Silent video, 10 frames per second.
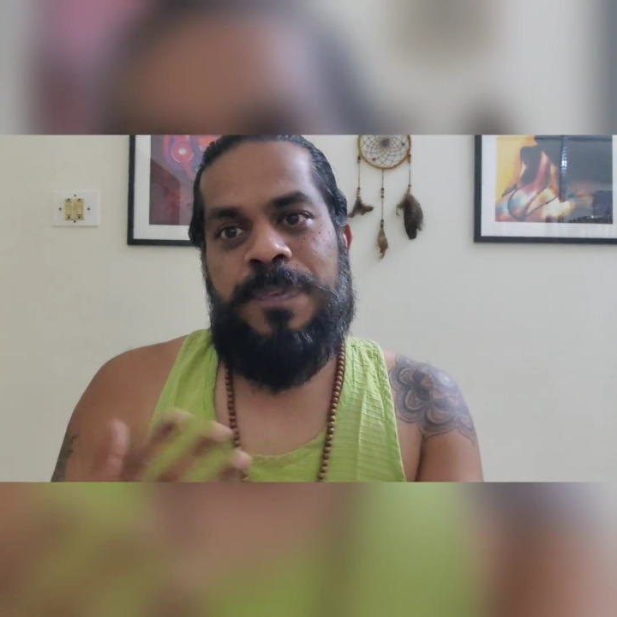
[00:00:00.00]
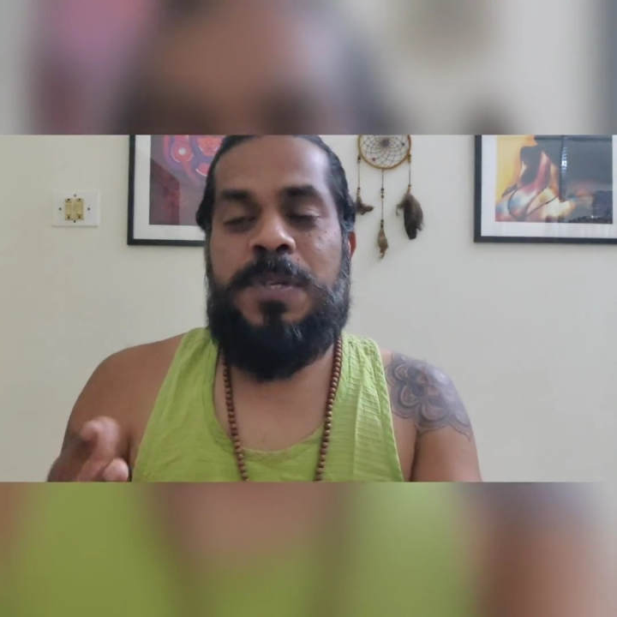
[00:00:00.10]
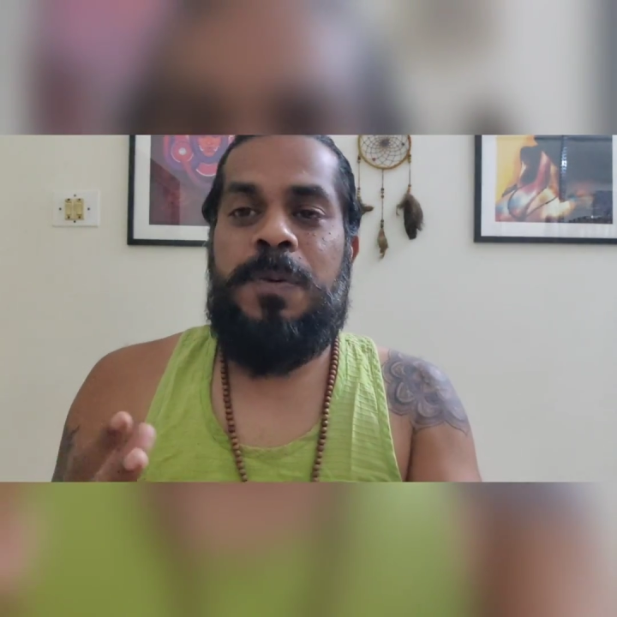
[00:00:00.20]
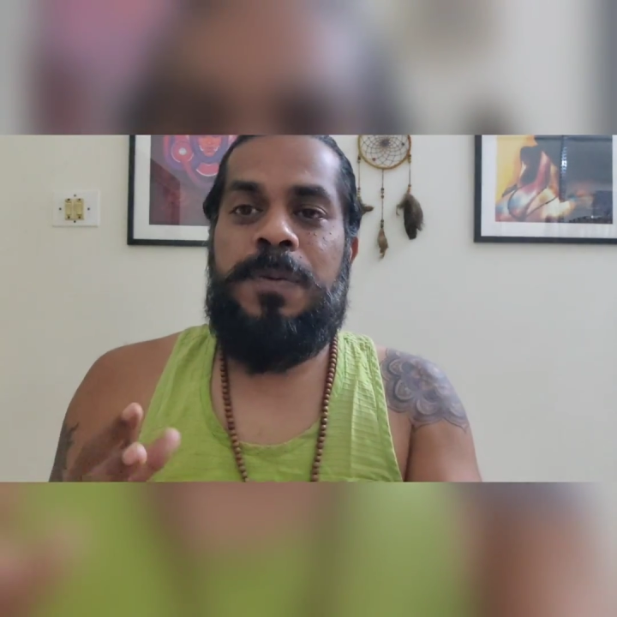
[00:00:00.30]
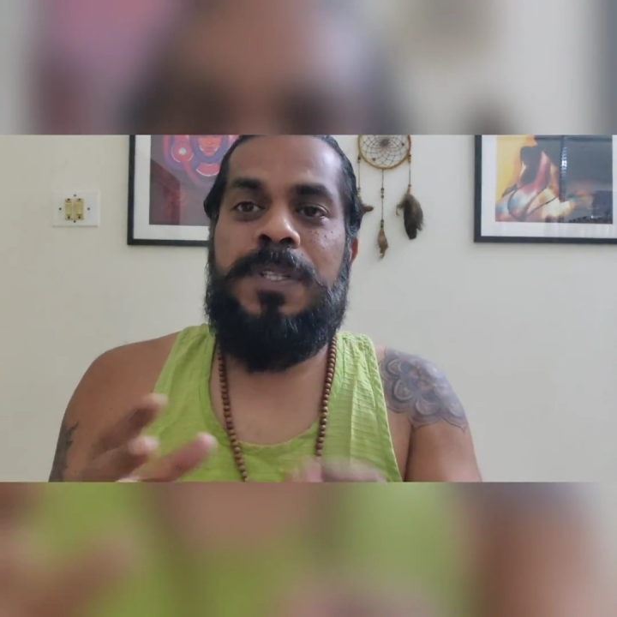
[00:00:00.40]

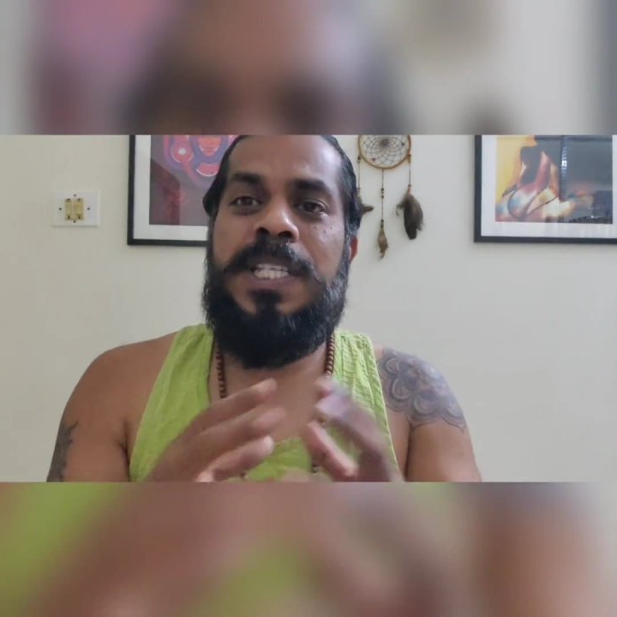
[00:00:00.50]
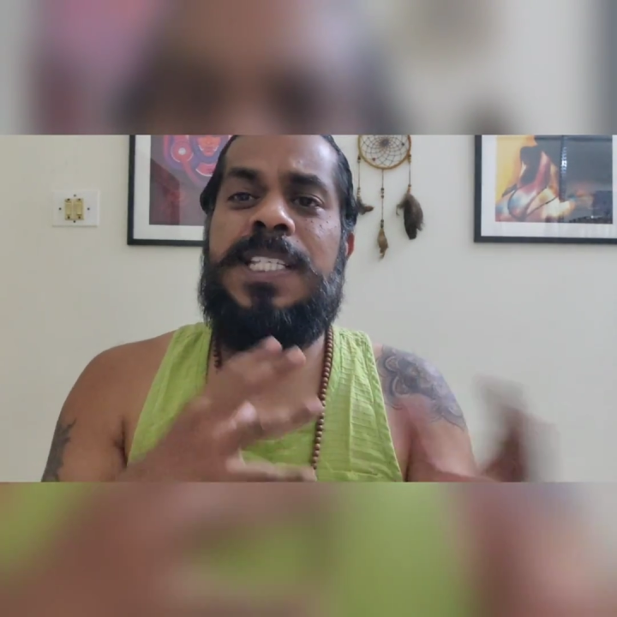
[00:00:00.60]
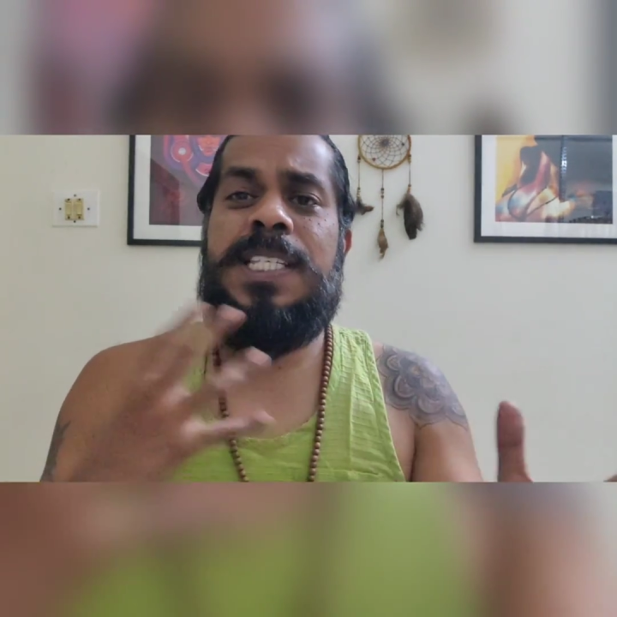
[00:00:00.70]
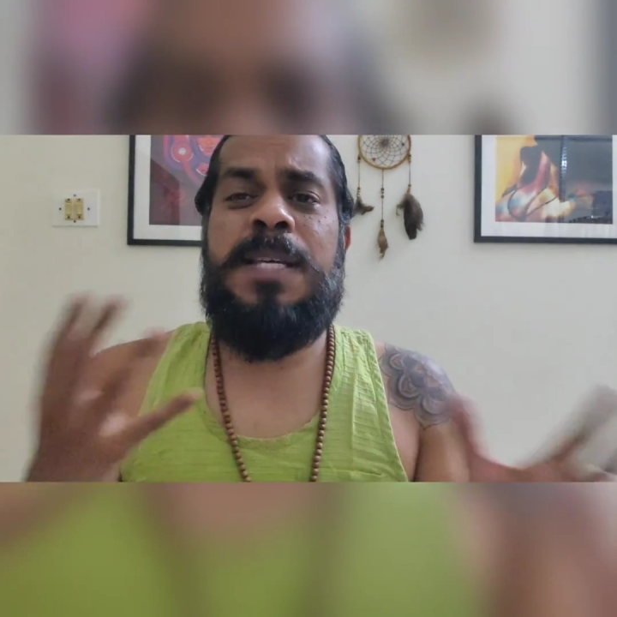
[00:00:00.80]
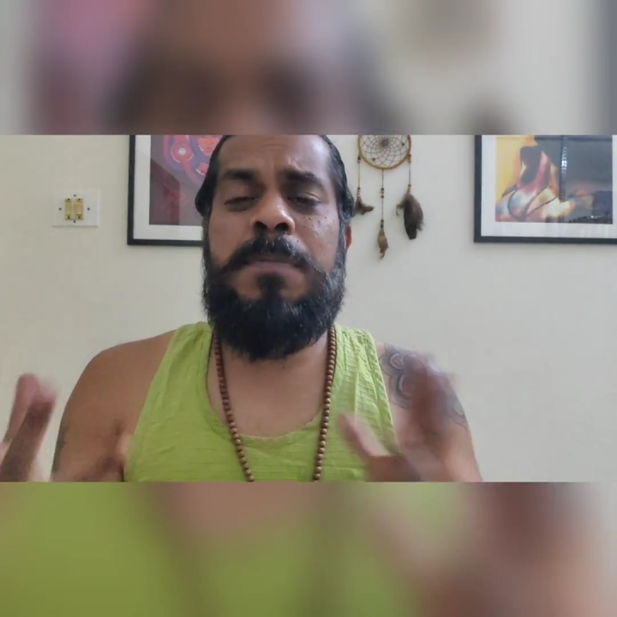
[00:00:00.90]
So
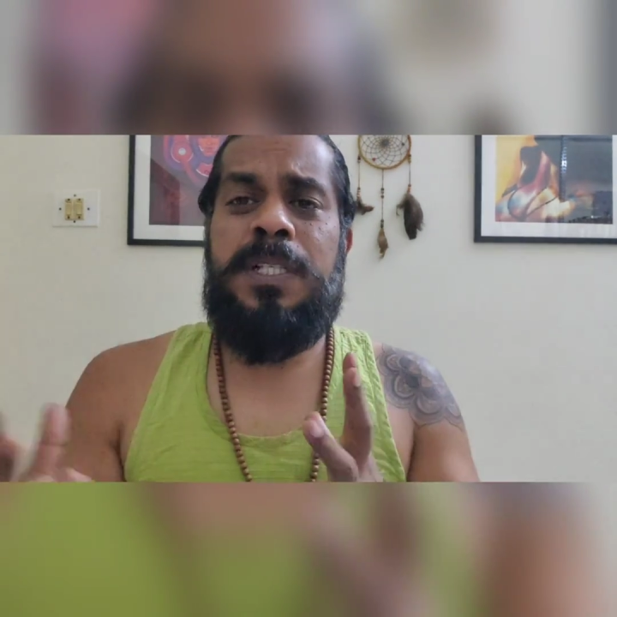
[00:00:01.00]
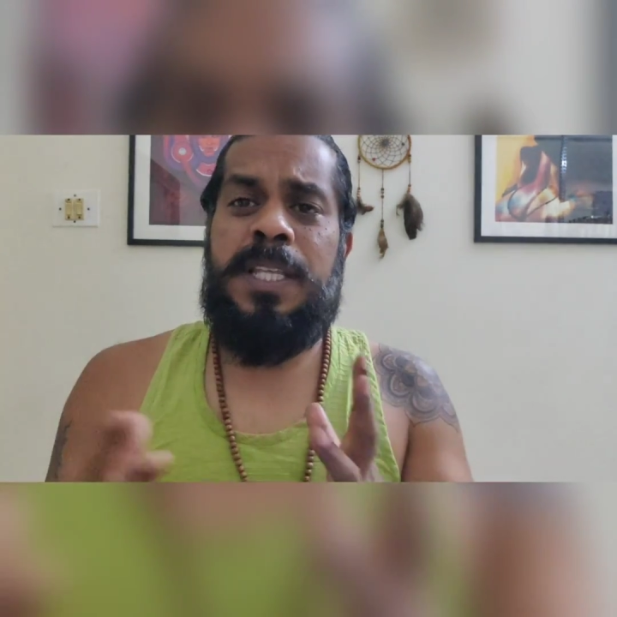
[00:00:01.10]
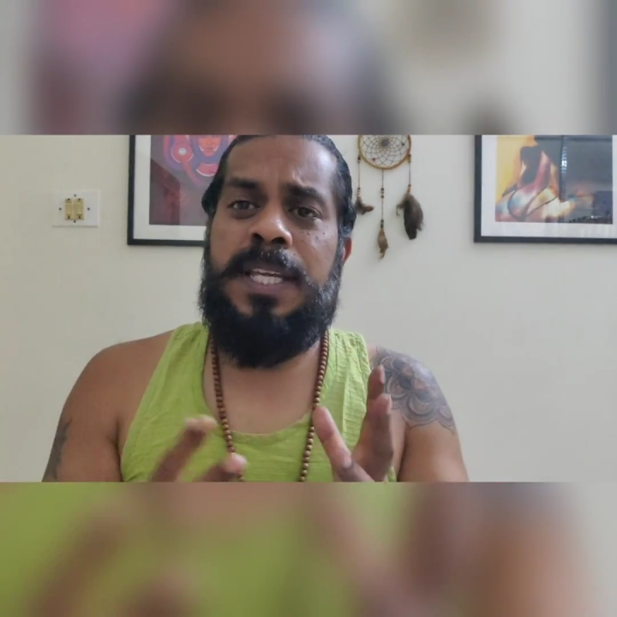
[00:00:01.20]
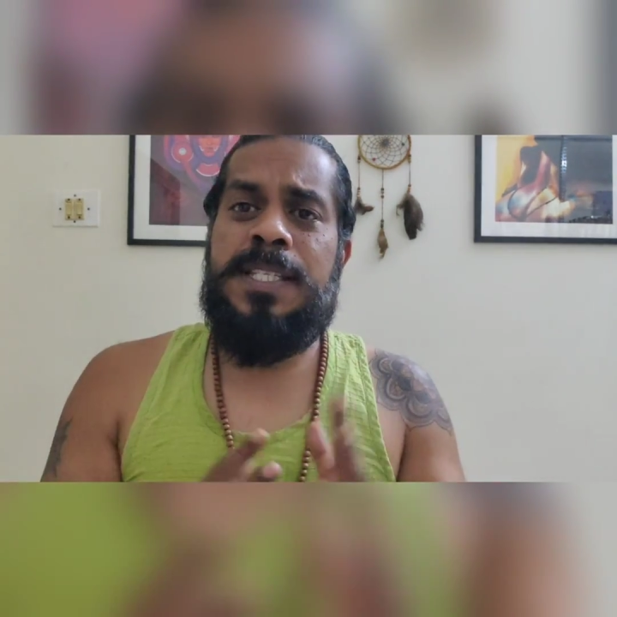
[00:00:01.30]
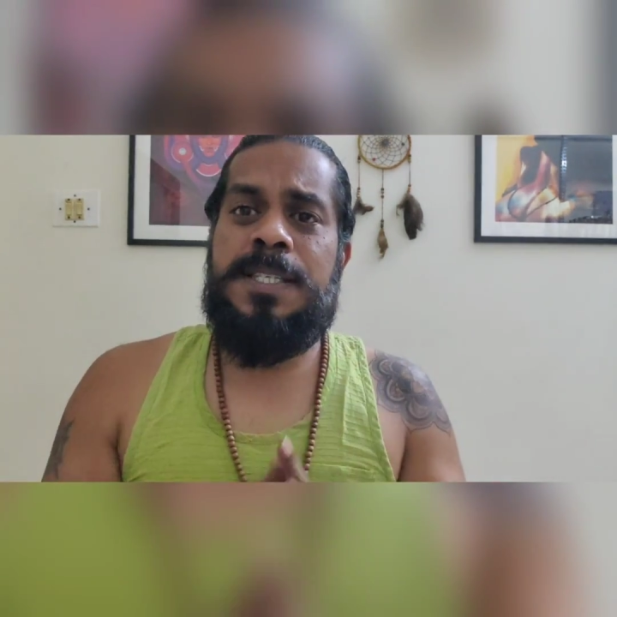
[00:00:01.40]
these are simple
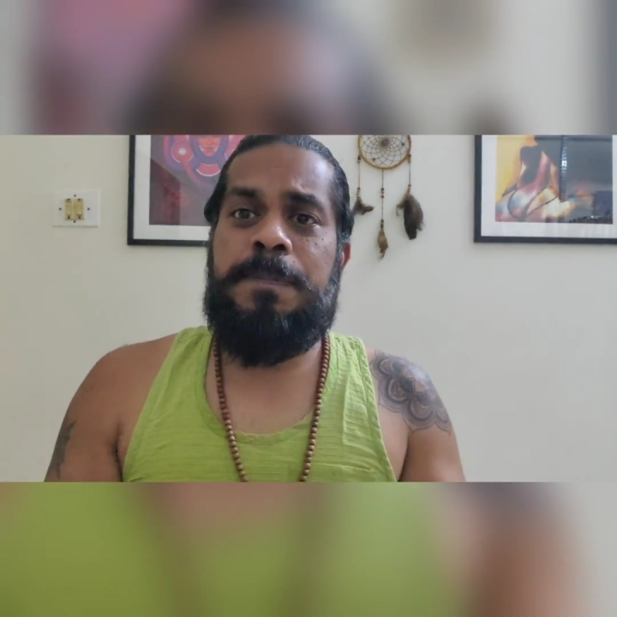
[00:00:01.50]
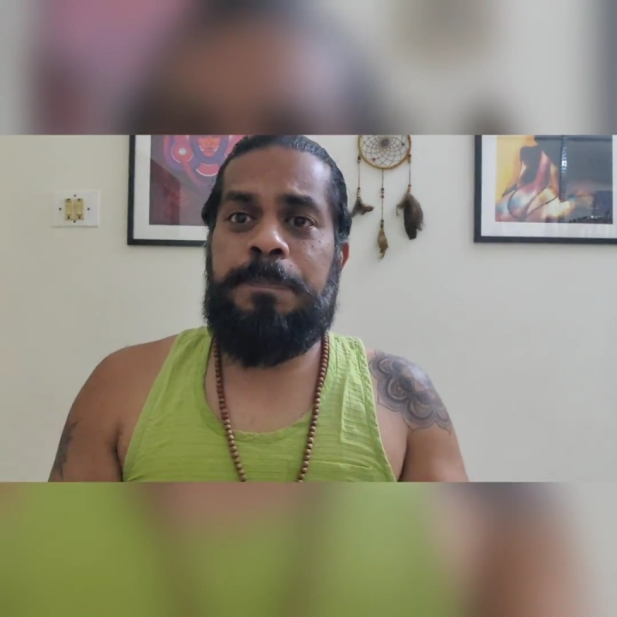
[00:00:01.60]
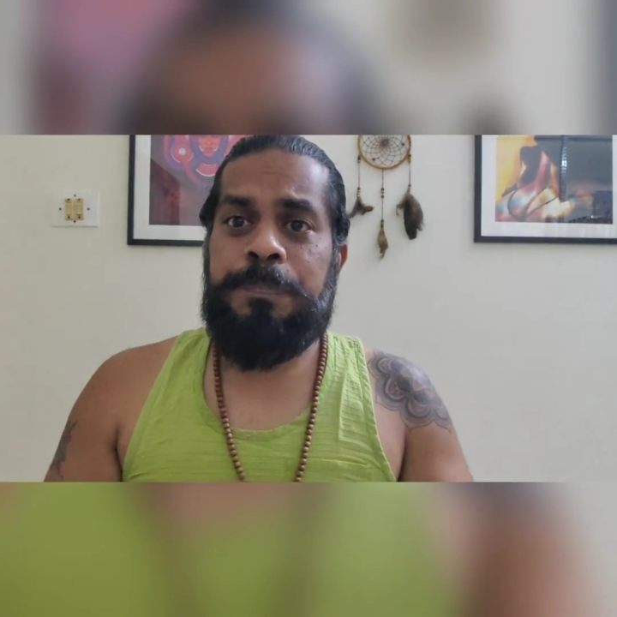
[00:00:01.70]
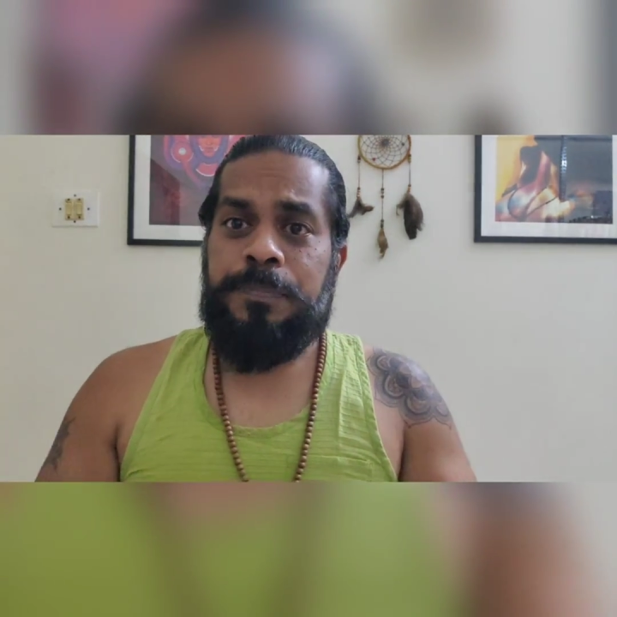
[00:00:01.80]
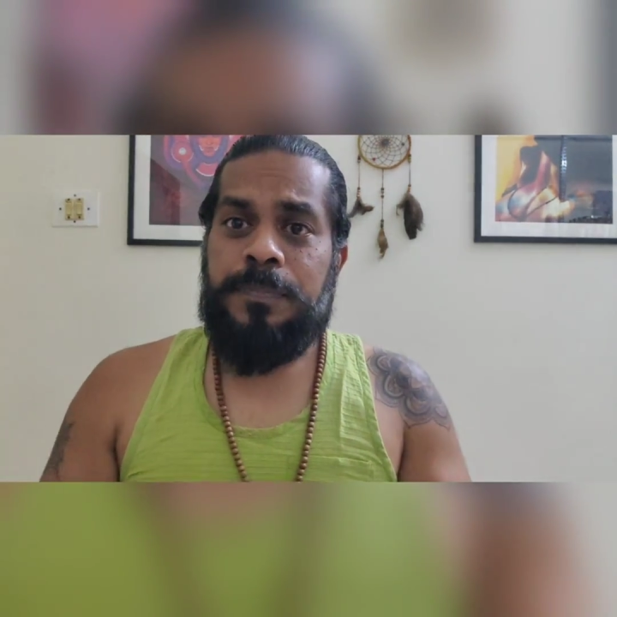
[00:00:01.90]
things.